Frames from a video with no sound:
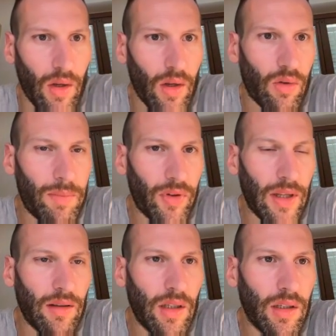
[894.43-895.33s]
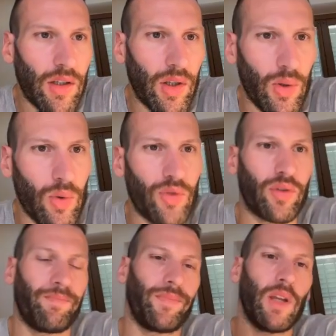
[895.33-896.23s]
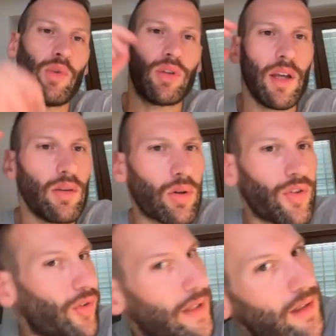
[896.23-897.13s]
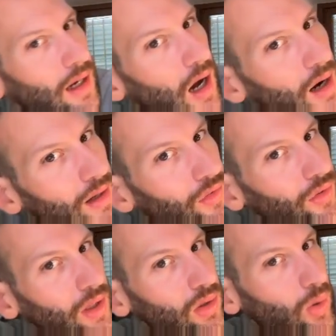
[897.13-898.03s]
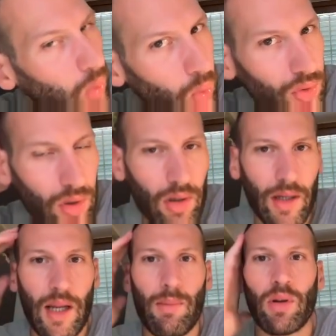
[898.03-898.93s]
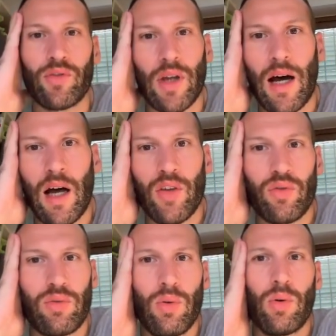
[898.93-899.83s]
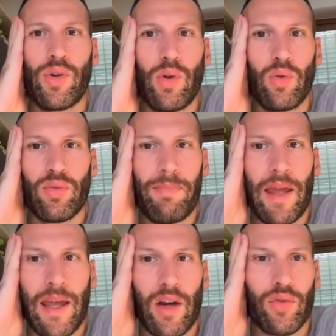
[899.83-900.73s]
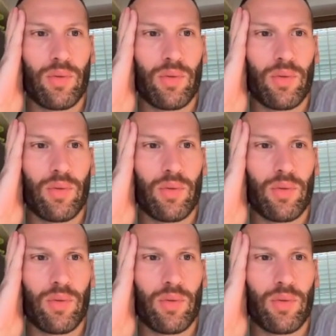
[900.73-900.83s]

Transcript: Representing queues, the mutator setCar and setCoder enables us to use pairs to